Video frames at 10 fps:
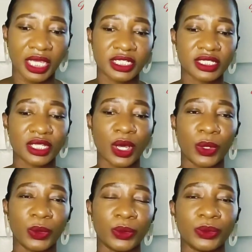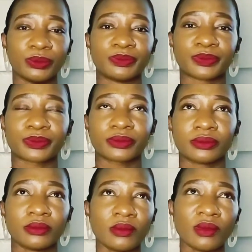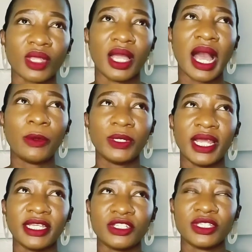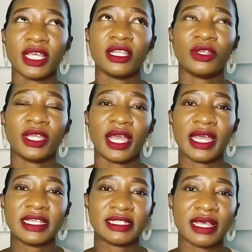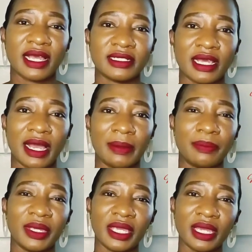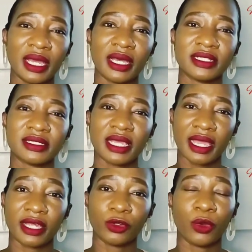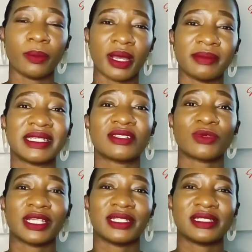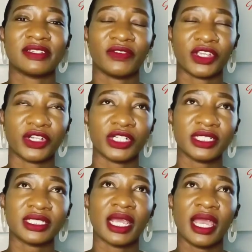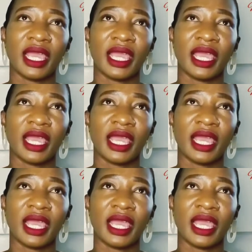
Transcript: so I would like to tell you guys that uh, being a stay-at-home mom is really difficult